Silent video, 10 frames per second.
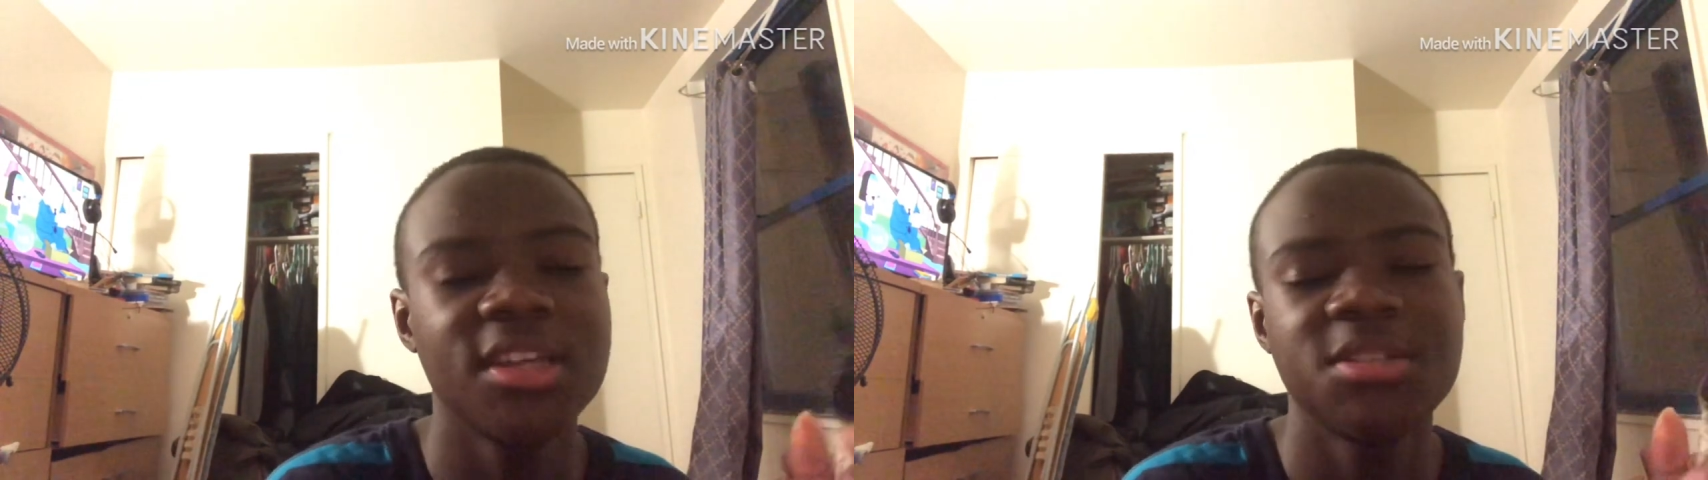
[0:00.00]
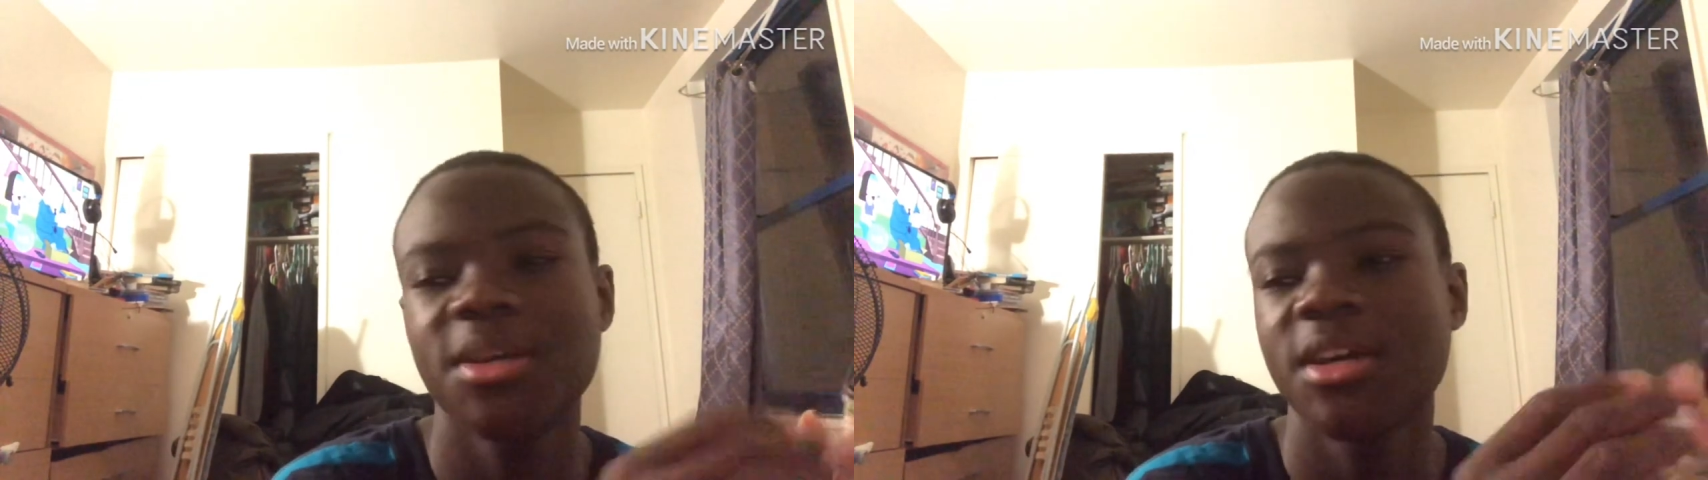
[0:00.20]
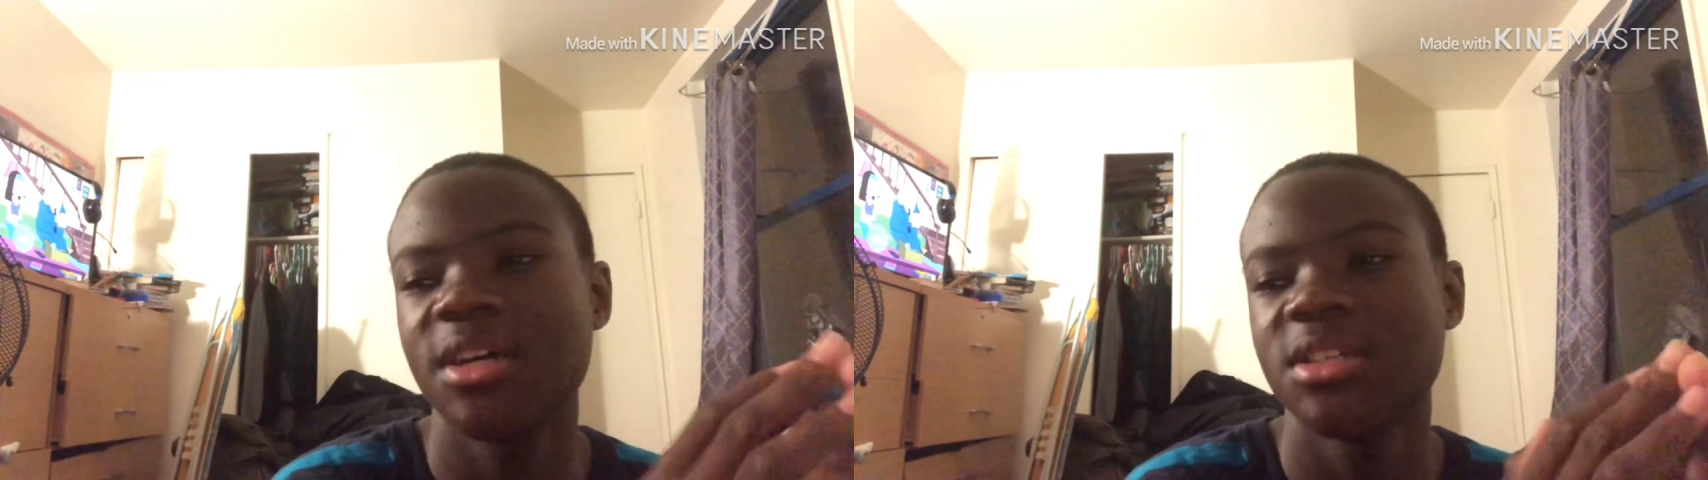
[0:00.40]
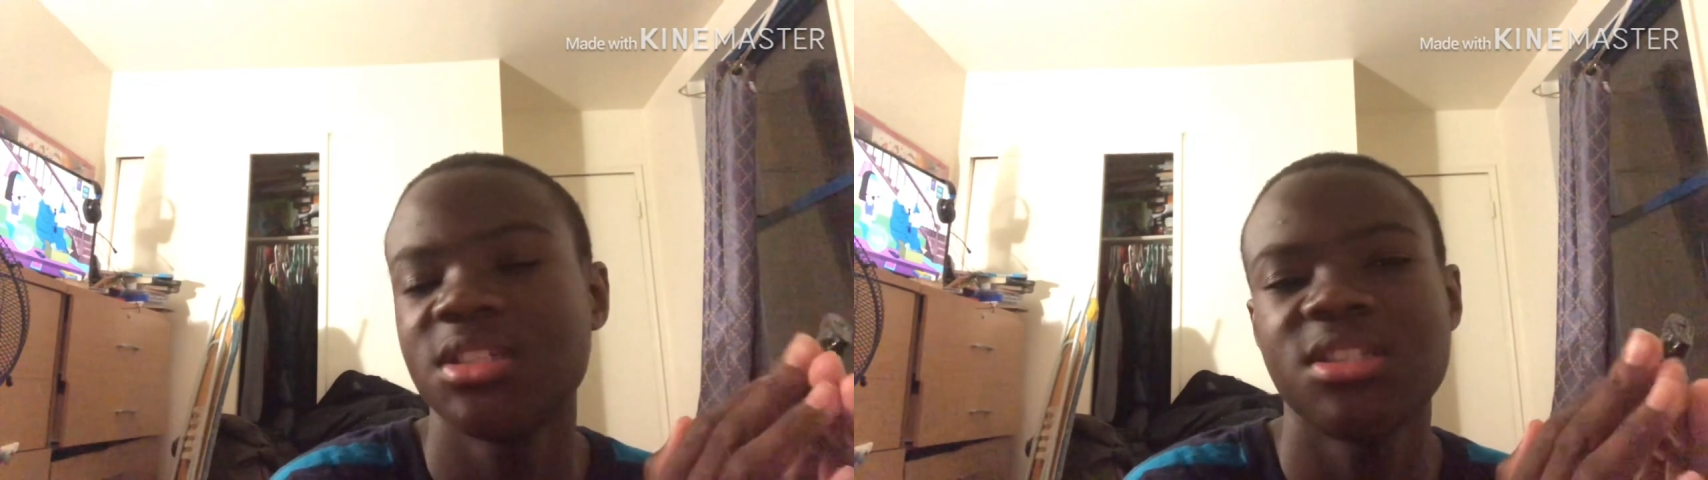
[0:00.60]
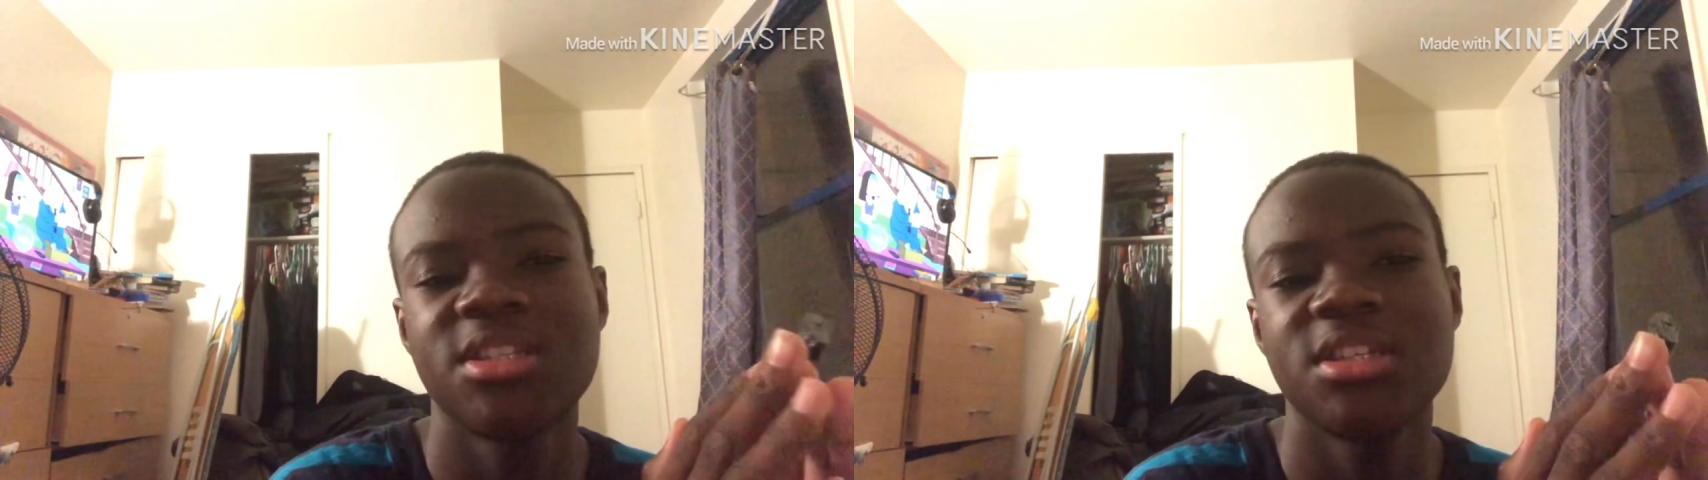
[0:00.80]
it's
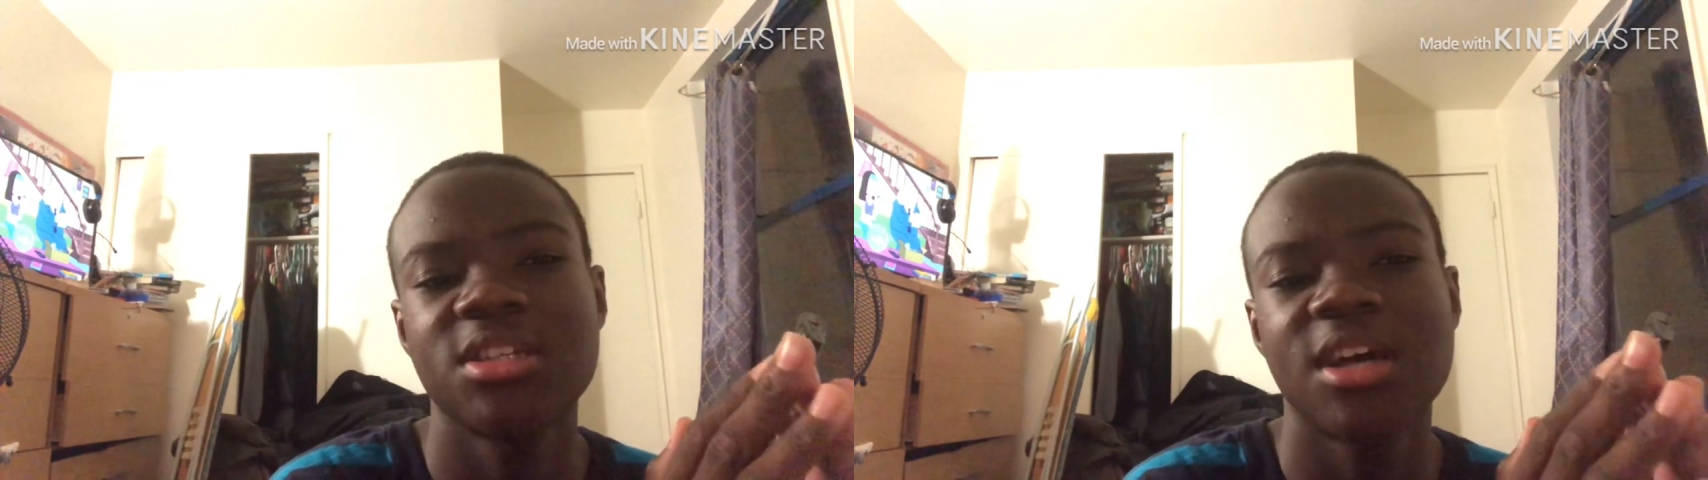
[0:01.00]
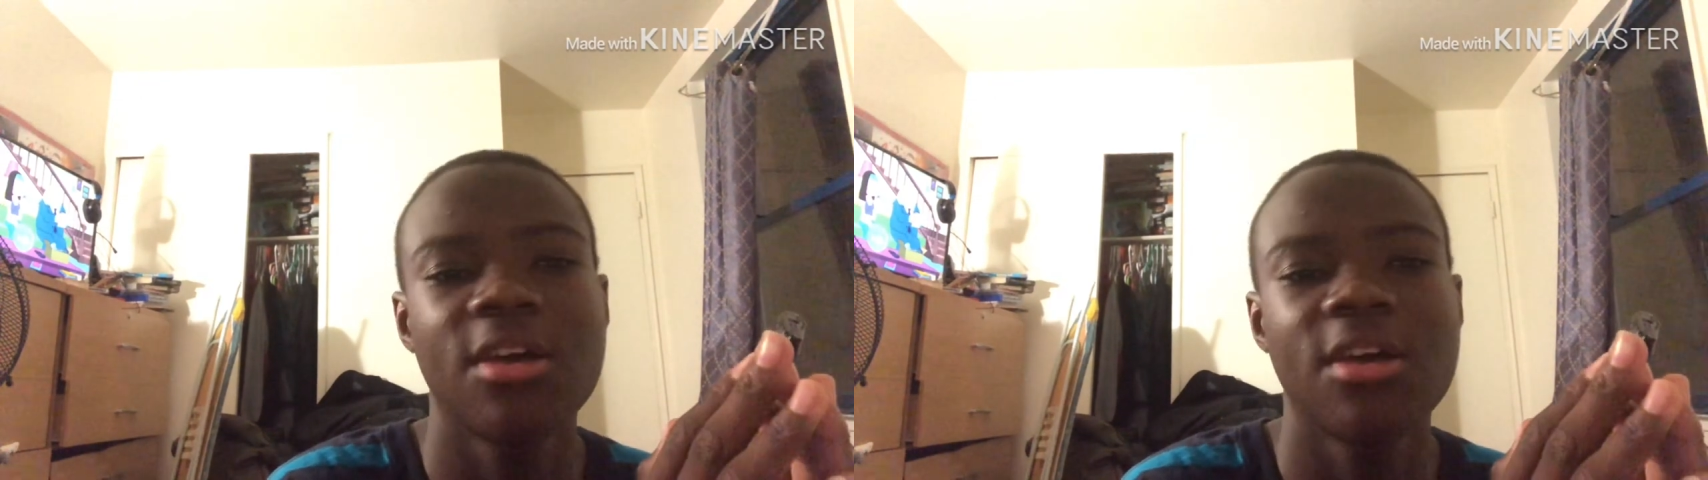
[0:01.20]
because this